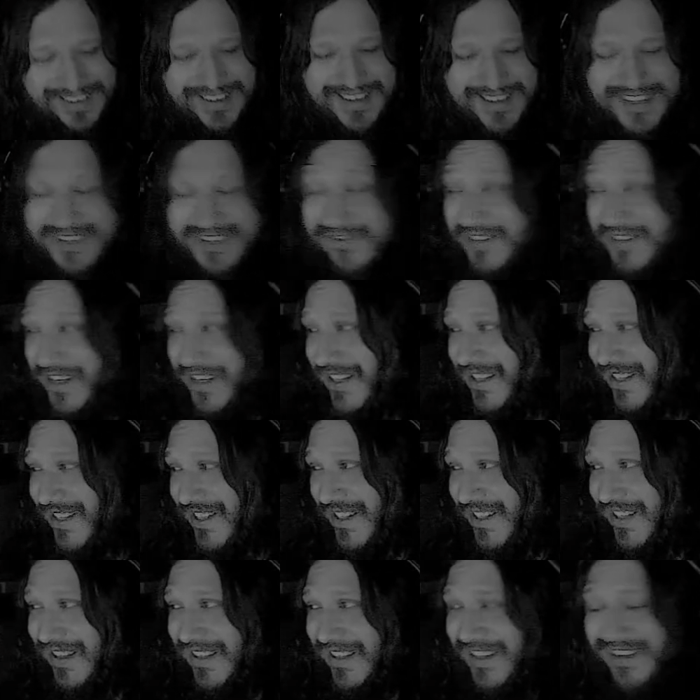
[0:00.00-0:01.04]
It's fucking
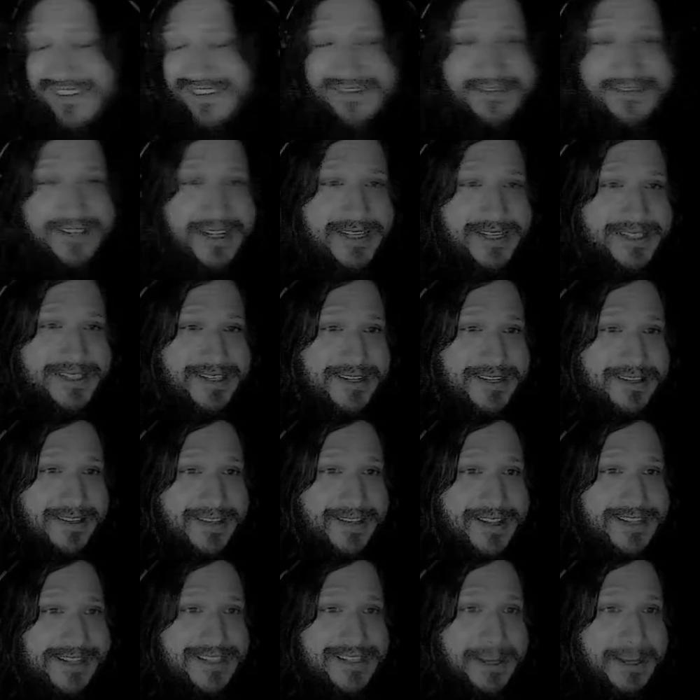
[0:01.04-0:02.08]
silly. That's silly.
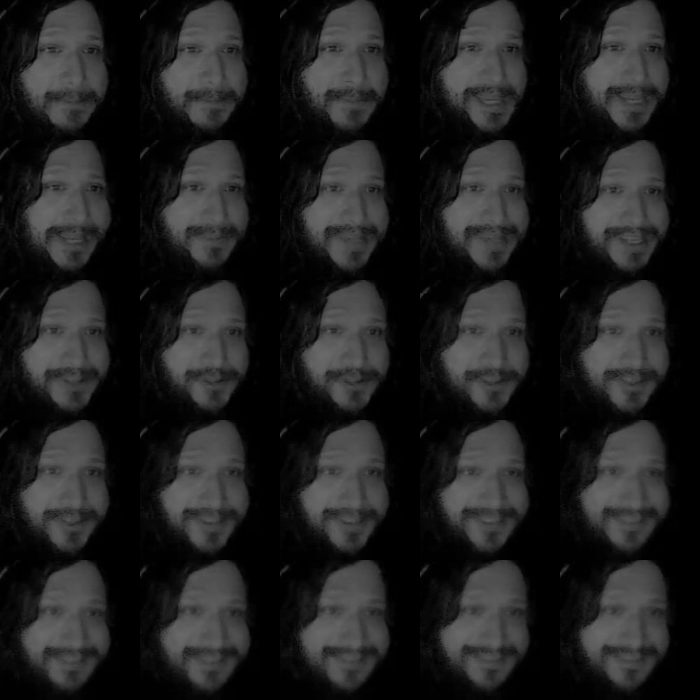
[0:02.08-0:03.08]
That's like baby shit.